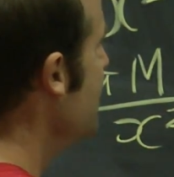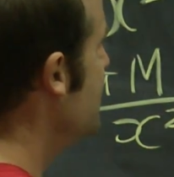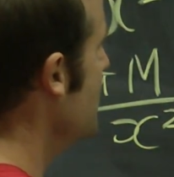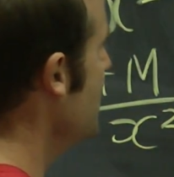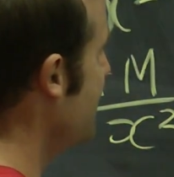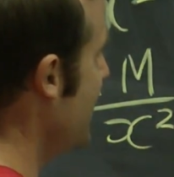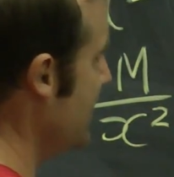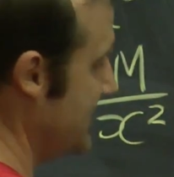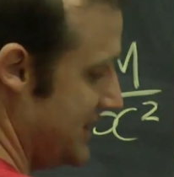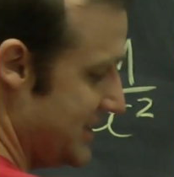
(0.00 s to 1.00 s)

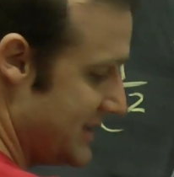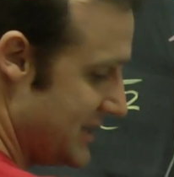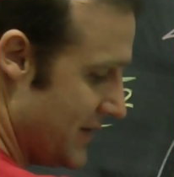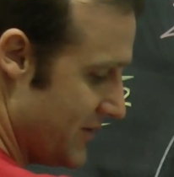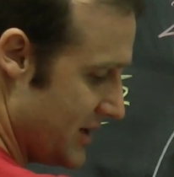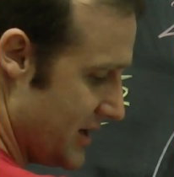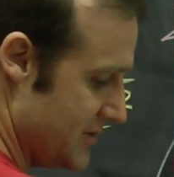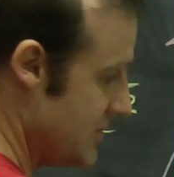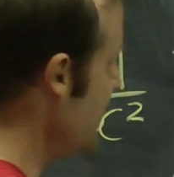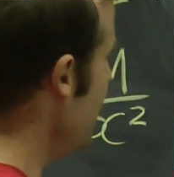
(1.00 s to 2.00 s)

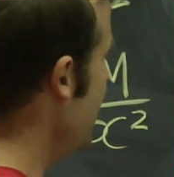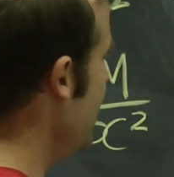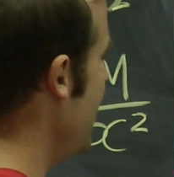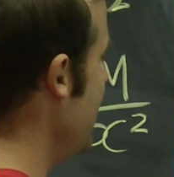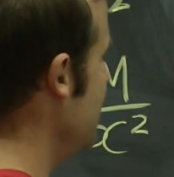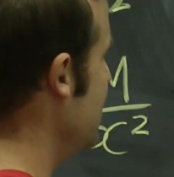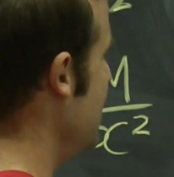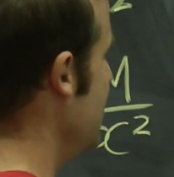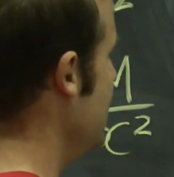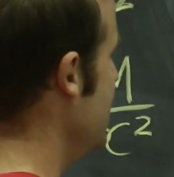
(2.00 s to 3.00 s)

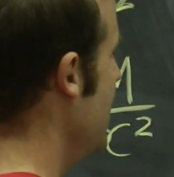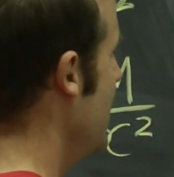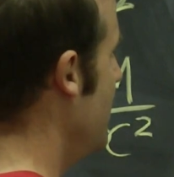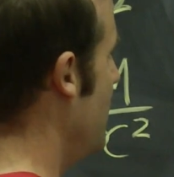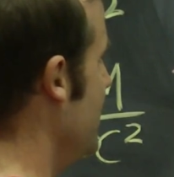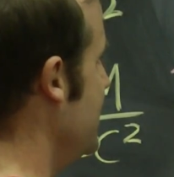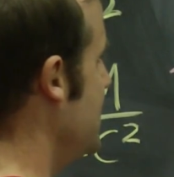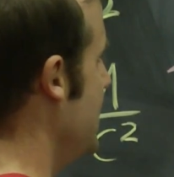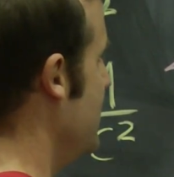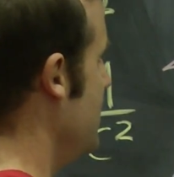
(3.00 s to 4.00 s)

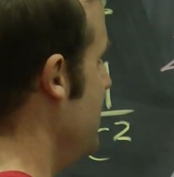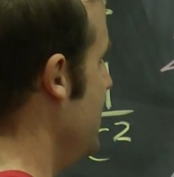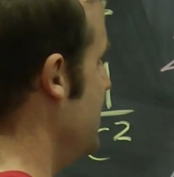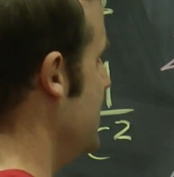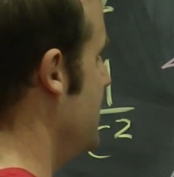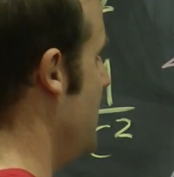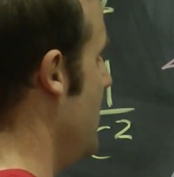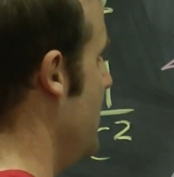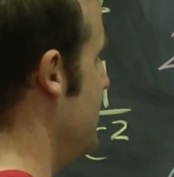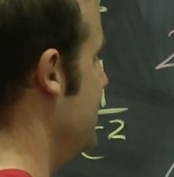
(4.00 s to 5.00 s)
2,718.7 meters
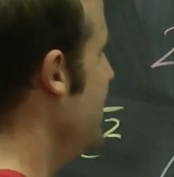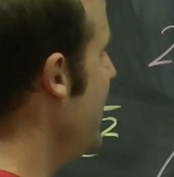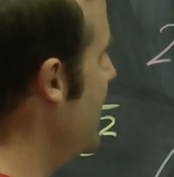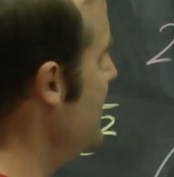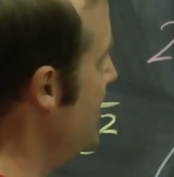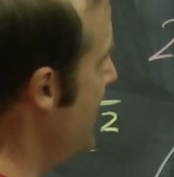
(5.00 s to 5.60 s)
per second.